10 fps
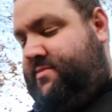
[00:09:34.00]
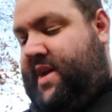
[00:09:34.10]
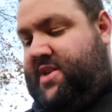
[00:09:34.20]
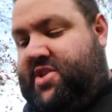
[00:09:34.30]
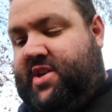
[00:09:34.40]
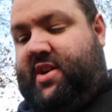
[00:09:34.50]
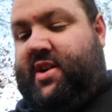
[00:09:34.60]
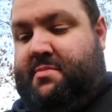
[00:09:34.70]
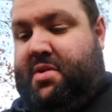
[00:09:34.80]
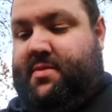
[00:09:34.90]

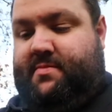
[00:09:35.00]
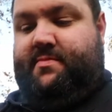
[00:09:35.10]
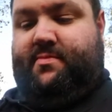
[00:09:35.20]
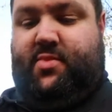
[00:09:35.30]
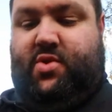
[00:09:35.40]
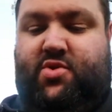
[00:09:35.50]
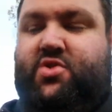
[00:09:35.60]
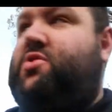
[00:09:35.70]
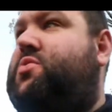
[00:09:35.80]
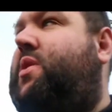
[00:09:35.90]
Magikarp,
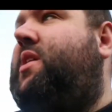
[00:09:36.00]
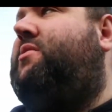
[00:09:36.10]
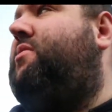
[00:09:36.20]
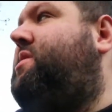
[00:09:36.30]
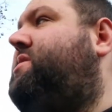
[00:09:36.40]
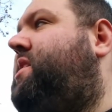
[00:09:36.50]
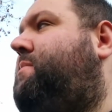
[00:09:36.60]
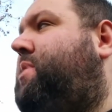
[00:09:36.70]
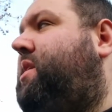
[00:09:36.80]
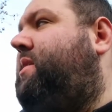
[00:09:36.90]
123
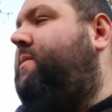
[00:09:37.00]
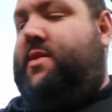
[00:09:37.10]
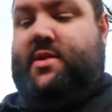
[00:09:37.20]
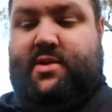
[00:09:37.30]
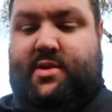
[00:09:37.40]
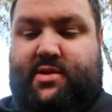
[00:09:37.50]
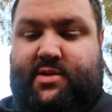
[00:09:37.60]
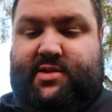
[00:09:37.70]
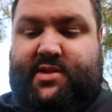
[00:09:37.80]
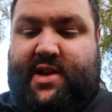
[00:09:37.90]
CP.
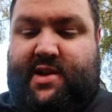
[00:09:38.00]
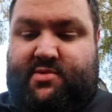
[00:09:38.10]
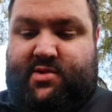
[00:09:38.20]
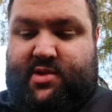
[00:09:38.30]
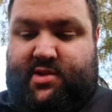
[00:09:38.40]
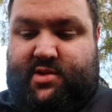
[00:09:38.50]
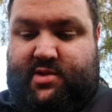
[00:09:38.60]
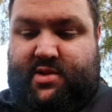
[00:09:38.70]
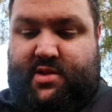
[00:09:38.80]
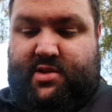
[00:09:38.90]
Down,
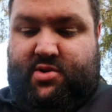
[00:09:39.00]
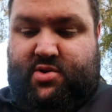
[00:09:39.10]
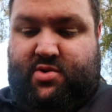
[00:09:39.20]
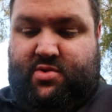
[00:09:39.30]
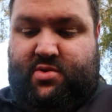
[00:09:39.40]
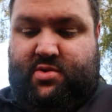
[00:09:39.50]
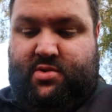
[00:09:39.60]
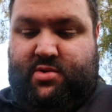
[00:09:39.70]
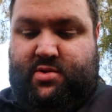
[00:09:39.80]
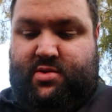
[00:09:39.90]
done,
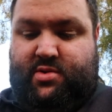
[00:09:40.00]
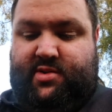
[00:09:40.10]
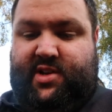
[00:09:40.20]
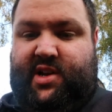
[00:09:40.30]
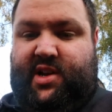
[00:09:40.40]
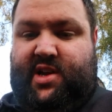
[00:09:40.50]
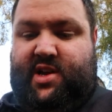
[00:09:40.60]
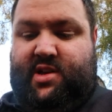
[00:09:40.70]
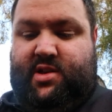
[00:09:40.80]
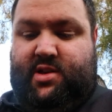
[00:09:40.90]

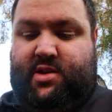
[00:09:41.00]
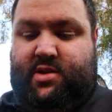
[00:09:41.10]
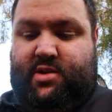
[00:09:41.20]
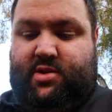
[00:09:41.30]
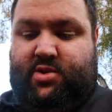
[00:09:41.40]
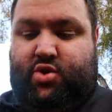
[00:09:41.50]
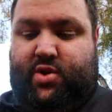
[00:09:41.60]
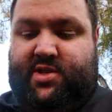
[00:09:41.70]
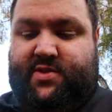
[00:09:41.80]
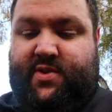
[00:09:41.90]
diddly,
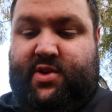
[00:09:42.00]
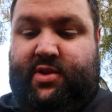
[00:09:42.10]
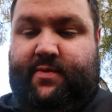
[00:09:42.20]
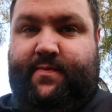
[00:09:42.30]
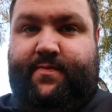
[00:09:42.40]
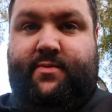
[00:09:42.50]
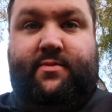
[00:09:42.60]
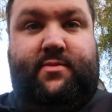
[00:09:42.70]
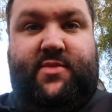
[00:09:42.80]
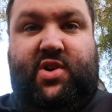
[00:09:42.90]
transferred.
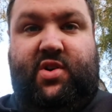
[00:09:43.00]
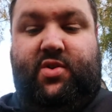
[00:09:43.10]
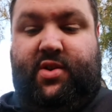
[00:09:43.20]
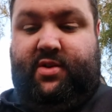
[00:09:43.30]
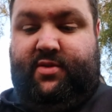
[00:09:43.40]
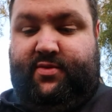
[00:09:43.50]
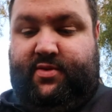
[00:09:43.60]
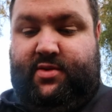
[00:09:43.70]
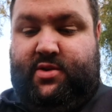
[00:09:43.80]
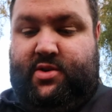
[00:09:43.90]
Not good enough.
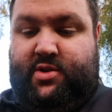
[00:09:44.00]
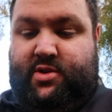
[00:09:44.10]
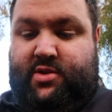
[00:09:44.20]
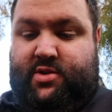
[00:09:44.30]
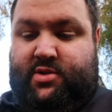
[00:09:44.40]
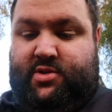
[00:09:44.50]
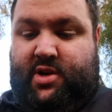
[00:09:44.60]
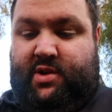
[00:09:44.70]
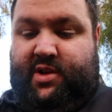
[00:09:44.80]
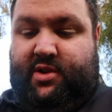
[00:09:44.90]

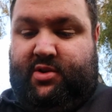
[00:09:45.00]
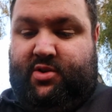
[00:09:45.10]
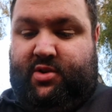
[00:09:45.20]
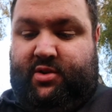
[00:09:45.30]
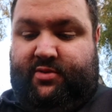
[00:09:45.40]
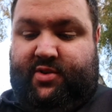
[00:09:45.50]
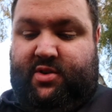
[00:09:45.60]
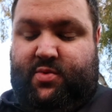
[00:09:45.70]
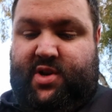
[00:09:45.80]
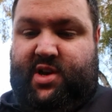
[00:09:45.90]
Totally not good enough.
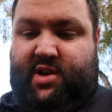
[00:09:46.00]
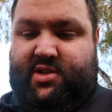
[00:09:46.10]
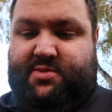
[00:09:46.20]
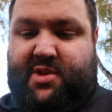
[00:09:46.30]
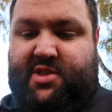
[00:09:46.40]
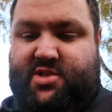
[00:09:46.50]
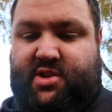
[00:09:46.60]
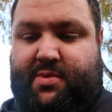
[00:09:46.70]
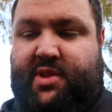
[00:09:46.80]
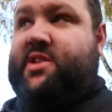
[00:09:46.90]
Can we spin the
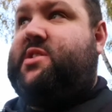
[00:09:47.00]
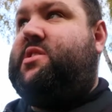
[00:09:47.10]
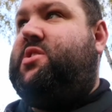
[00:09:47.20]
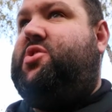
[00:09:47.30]
stop in this